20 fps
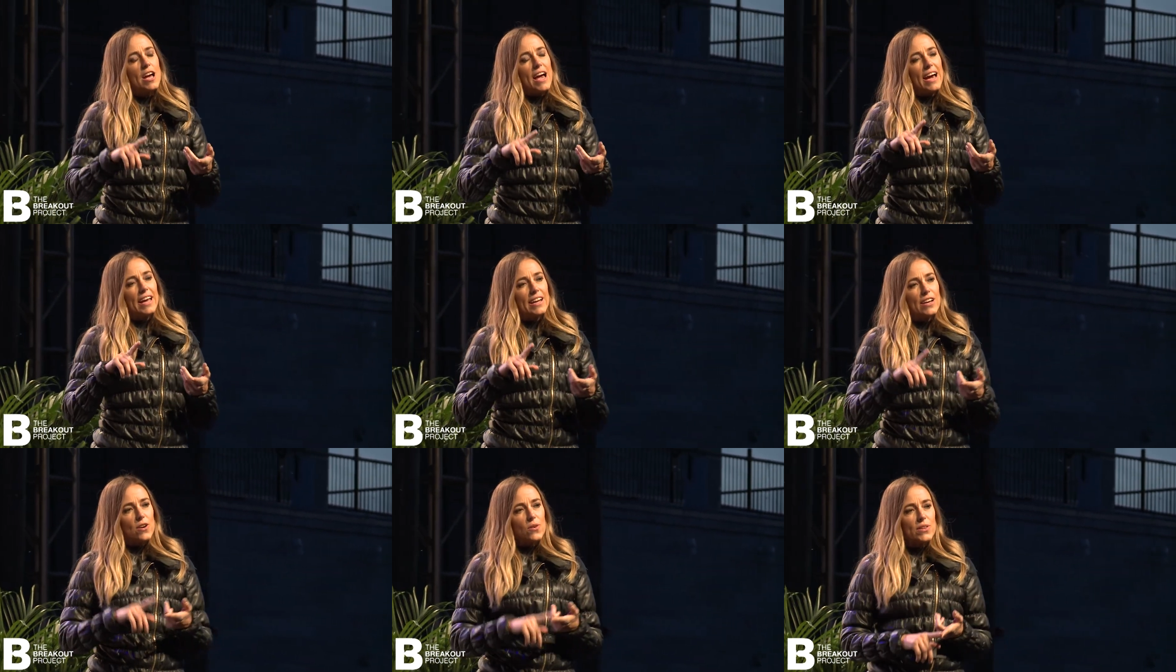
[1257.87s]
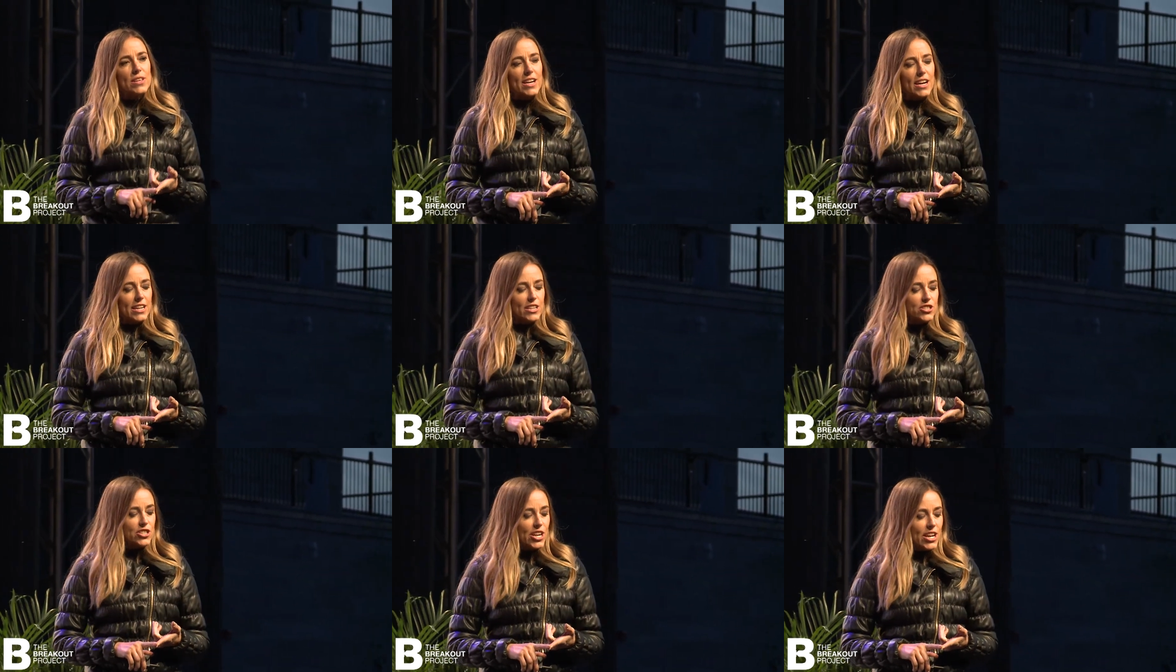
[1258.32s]
And I only
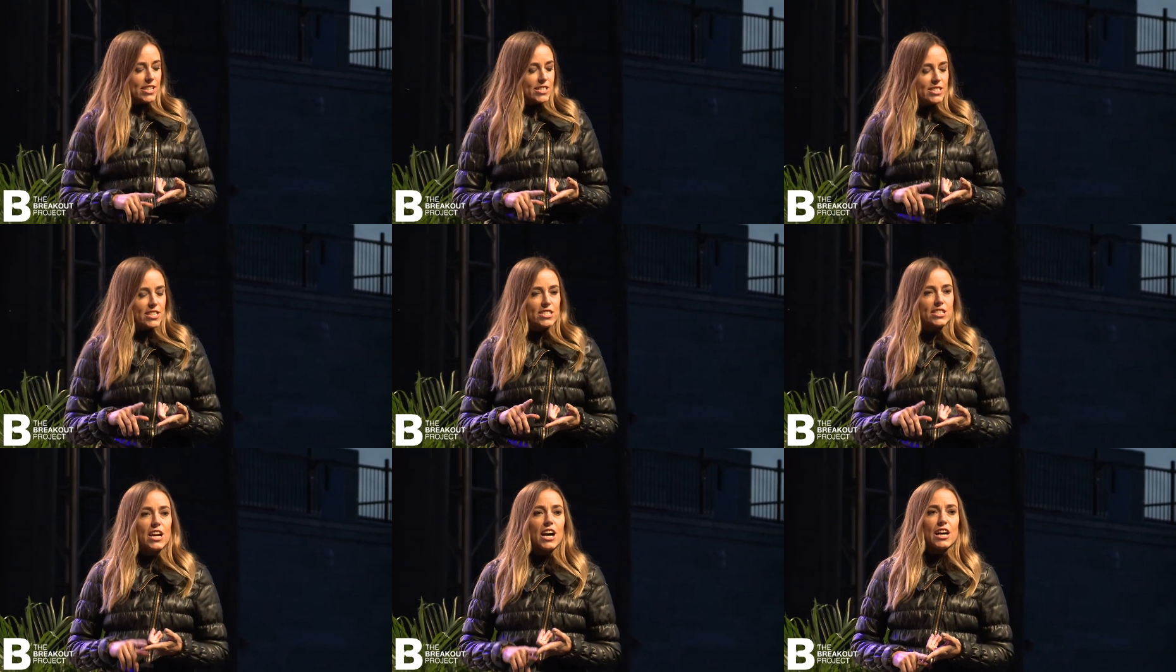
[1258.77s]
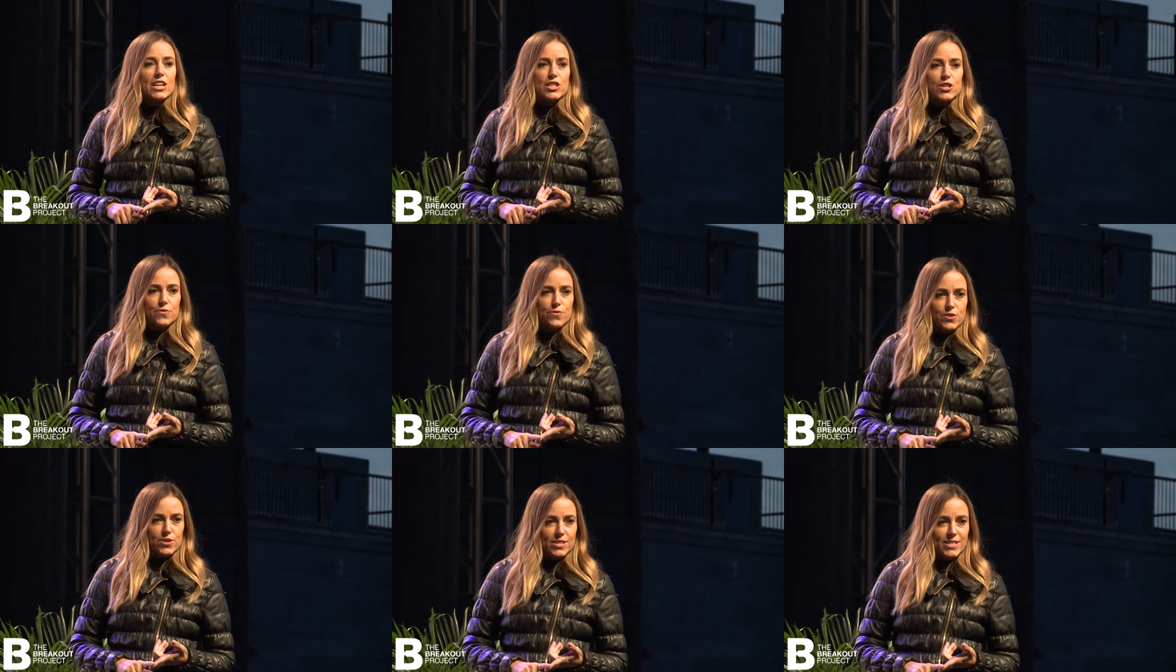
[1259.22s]
got a chance to
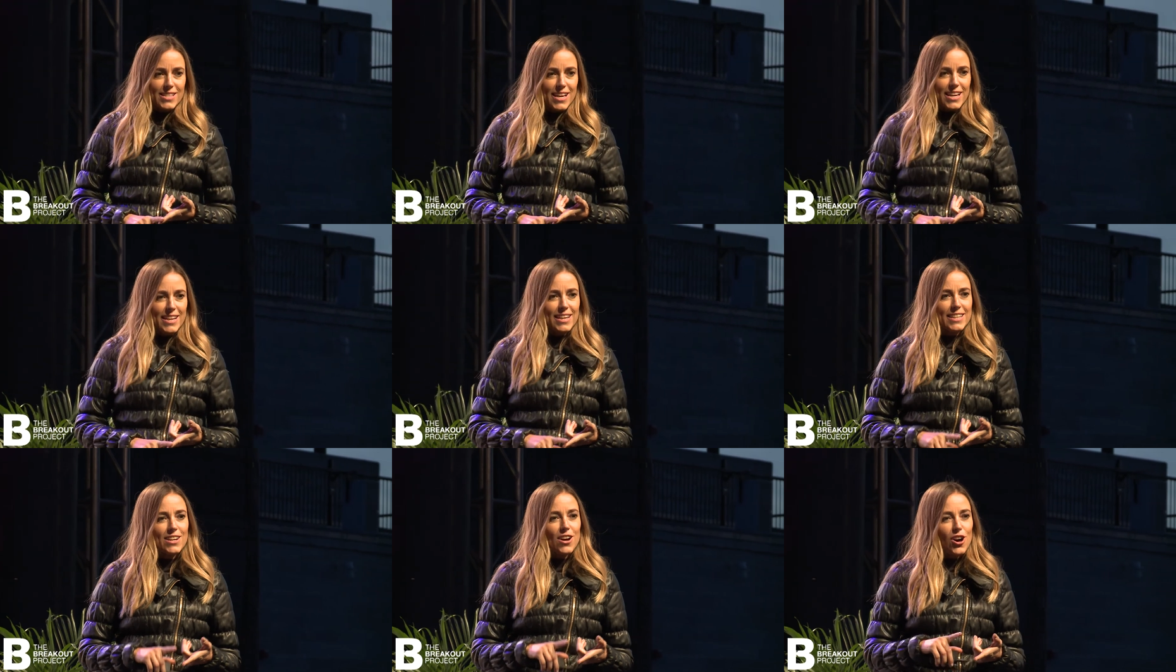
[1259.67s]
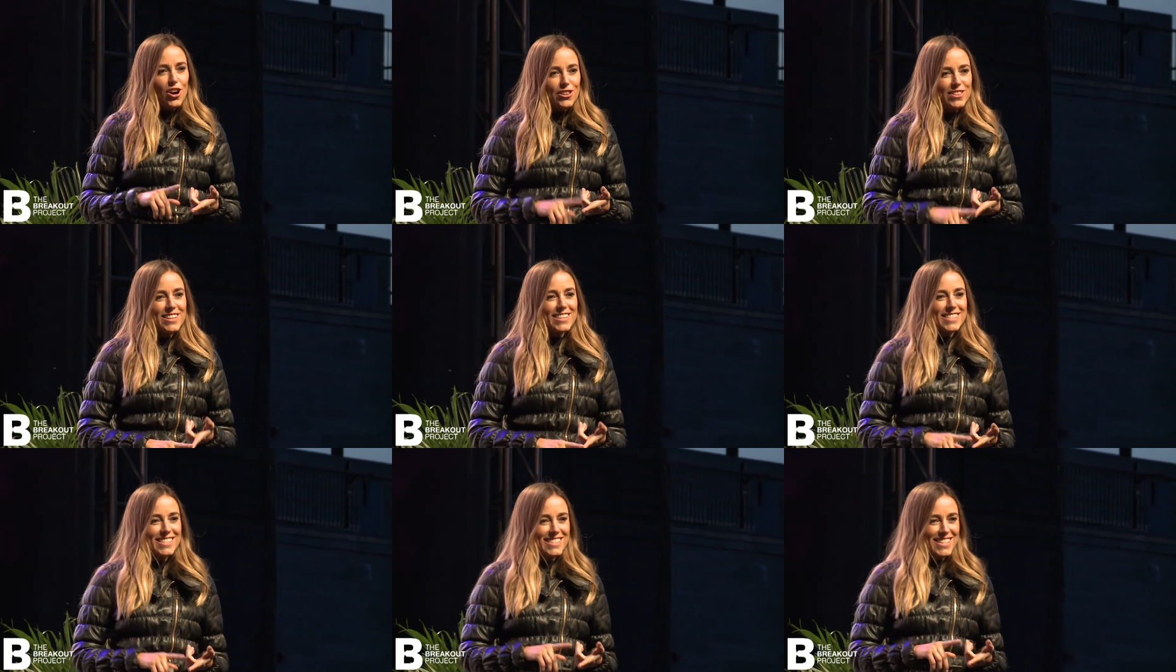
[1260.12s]
touch for a second on
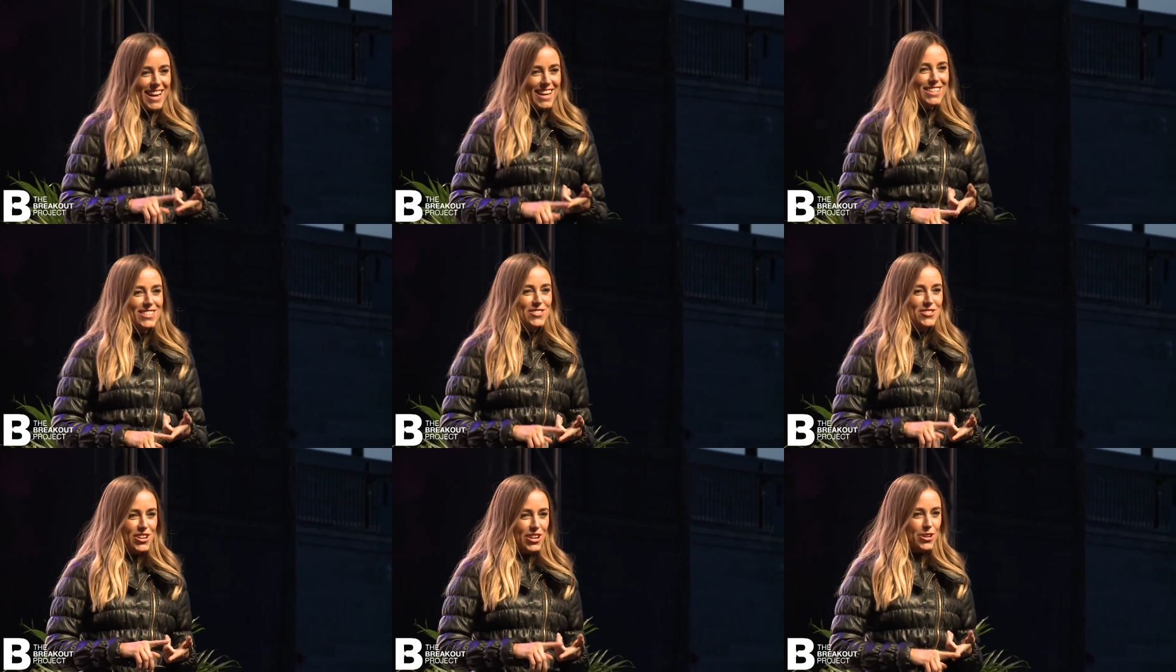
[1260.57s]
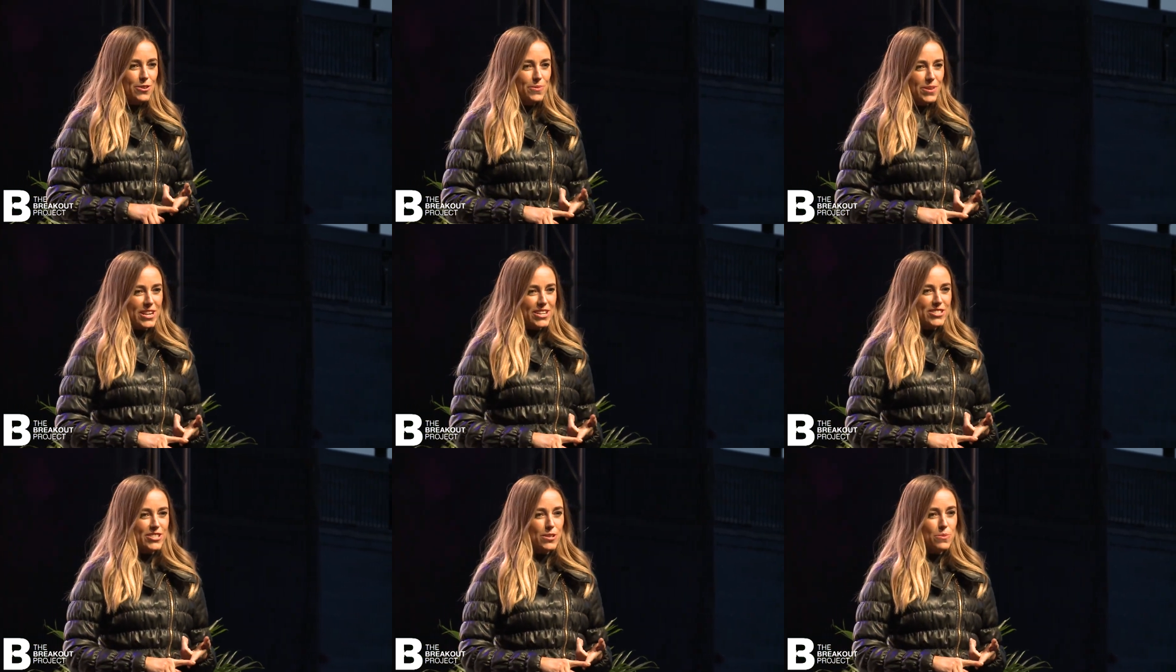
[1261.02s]
this next
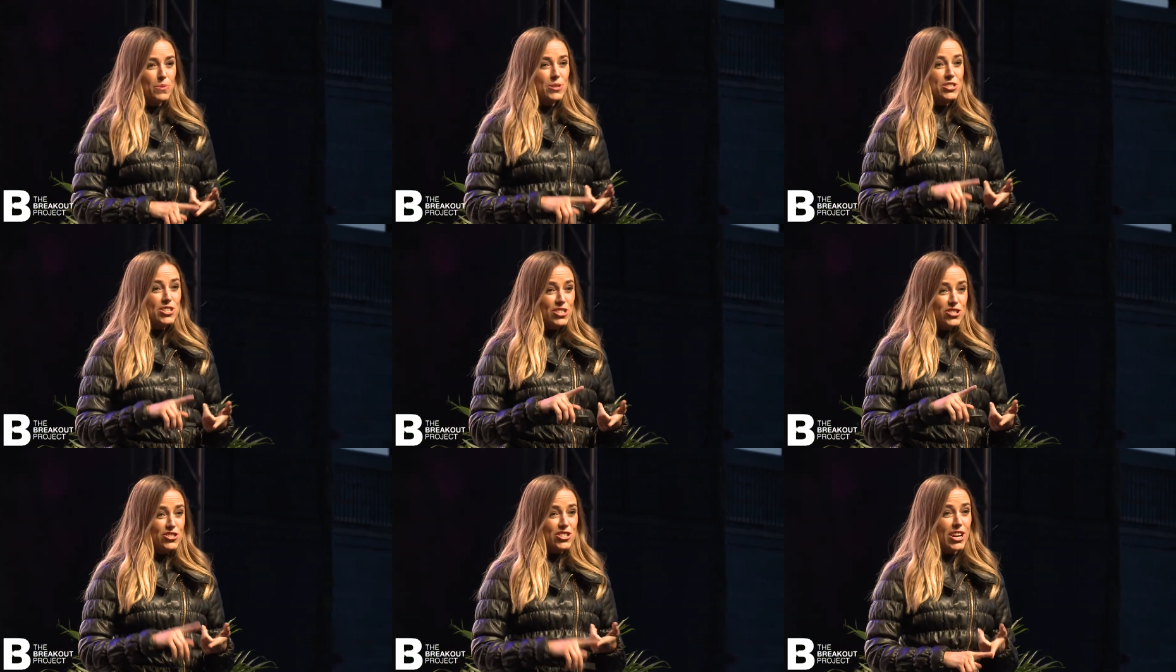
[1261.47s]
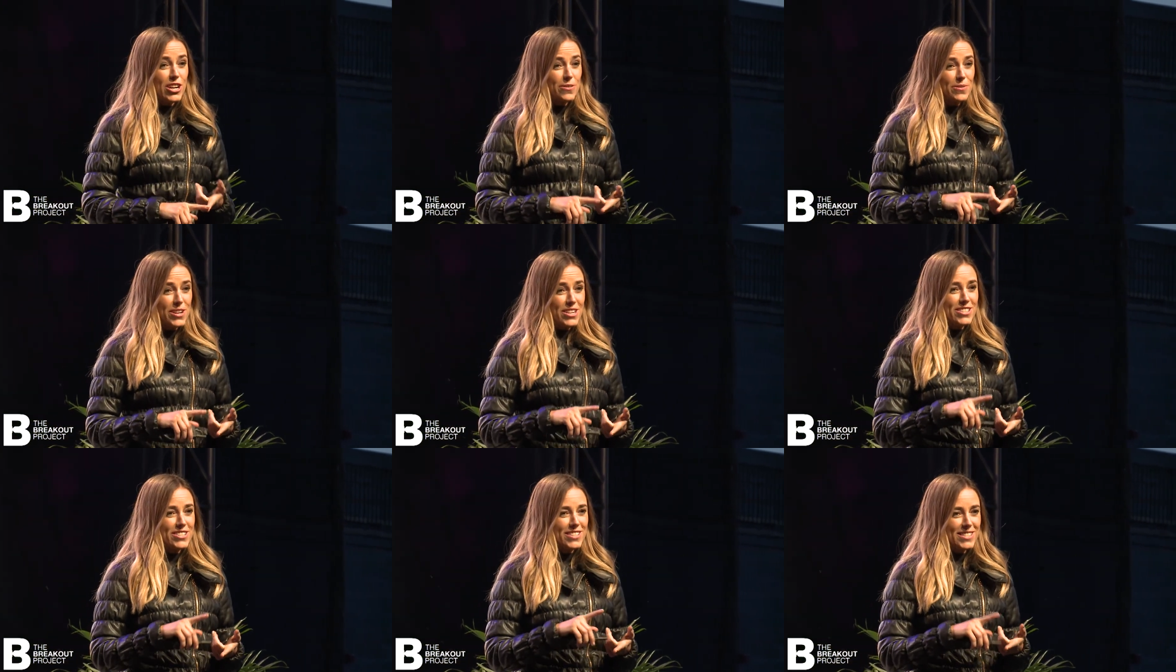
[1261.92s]
generation, which is
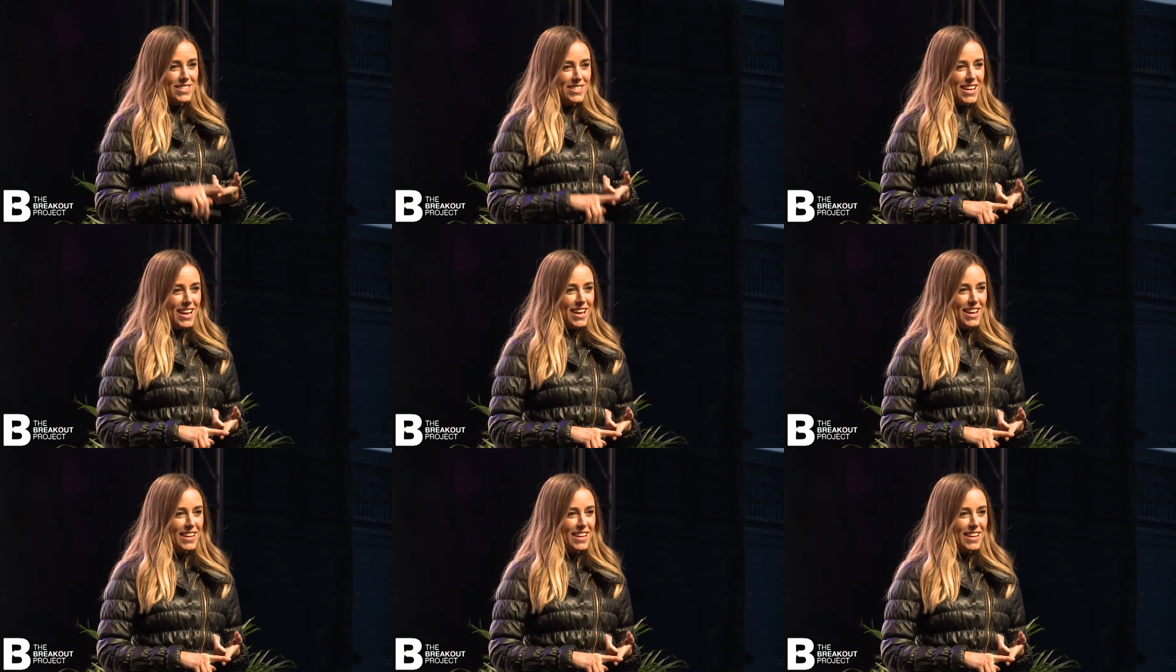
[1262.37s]
Generation Z.